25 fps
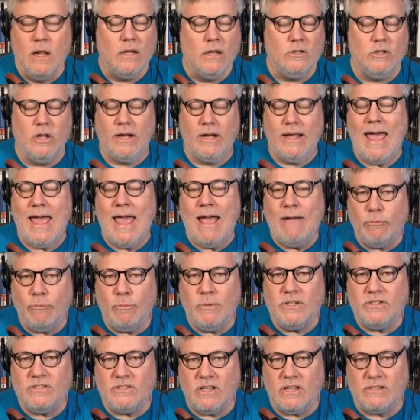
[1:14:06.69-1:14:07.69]
look
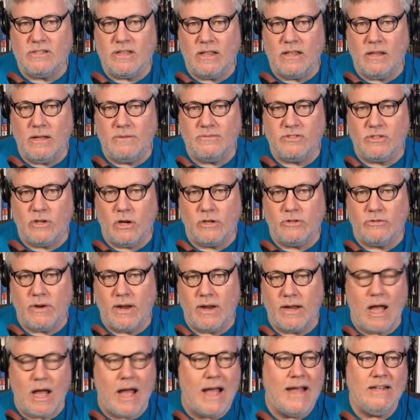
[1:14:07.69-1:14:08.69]
everybody says they love star
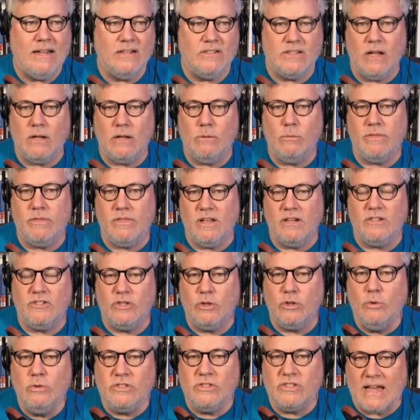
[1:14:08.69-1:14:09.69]
trek i can tell within
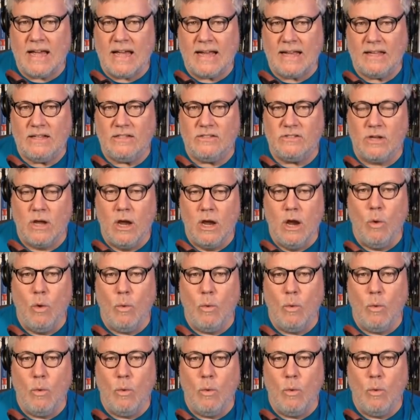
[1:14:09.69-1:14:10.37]
two seconds